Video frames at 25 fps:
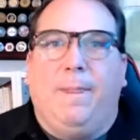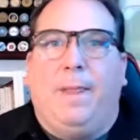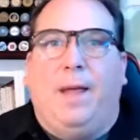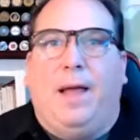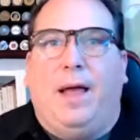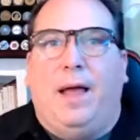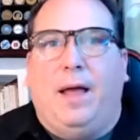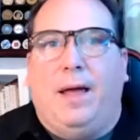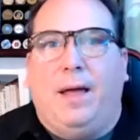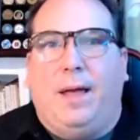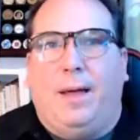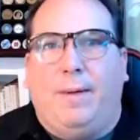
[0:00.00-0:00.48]

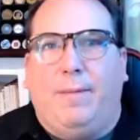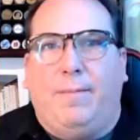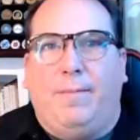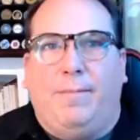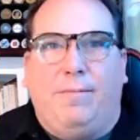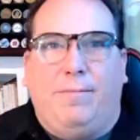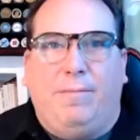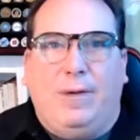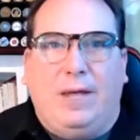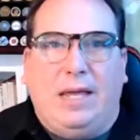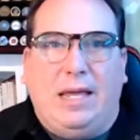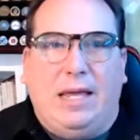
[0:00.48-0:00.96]

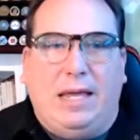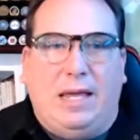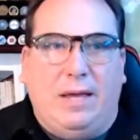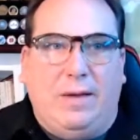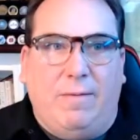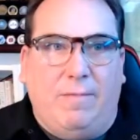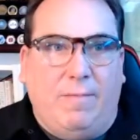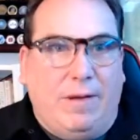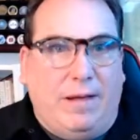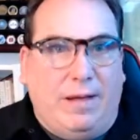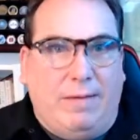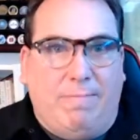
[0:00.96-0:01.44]
We
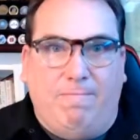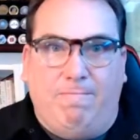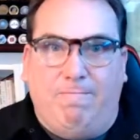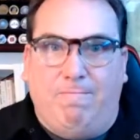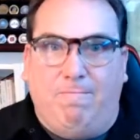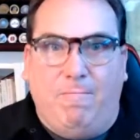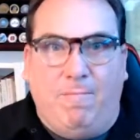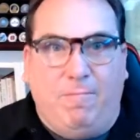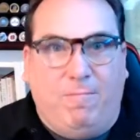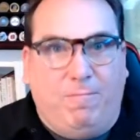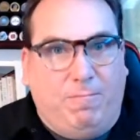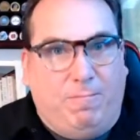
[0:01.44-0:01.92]

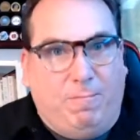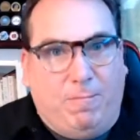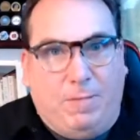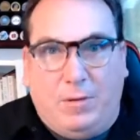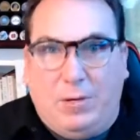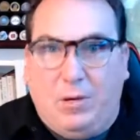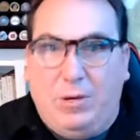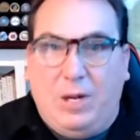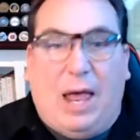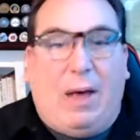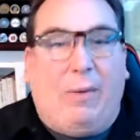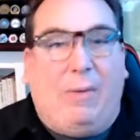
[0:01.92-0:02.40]

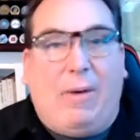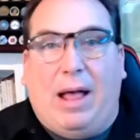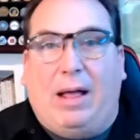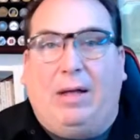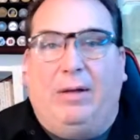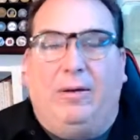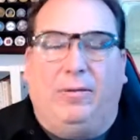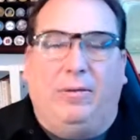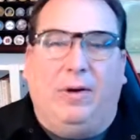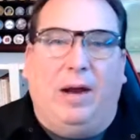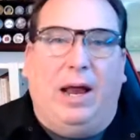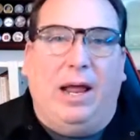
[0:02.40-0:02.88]
do that
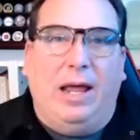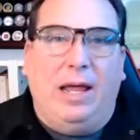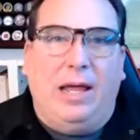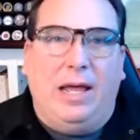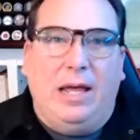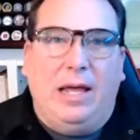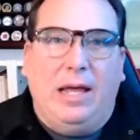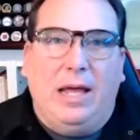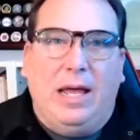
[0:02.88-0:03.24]
well, right?